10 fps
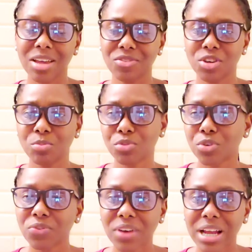as your
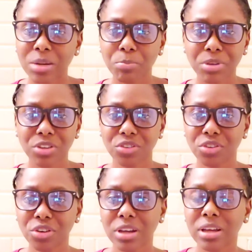profile
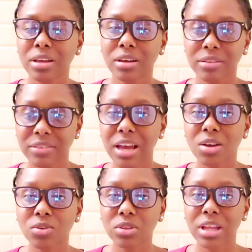picture, because
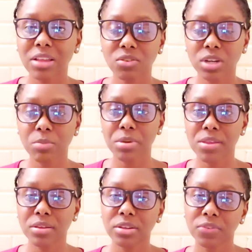that's going to be
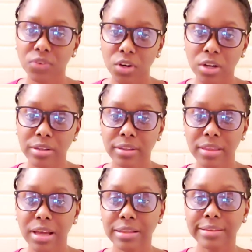the default
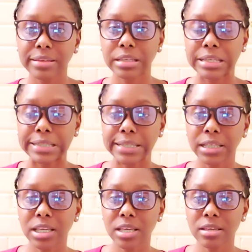that
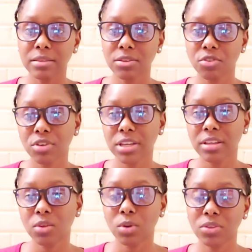is
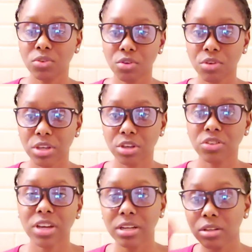created once you create your
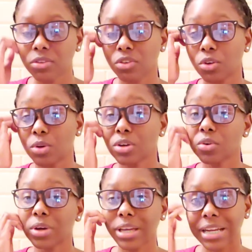channel. So you're going to
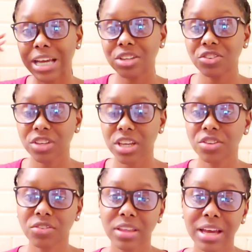go ahead and
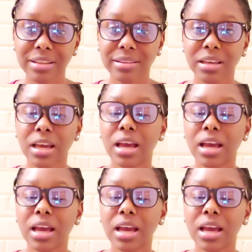change that.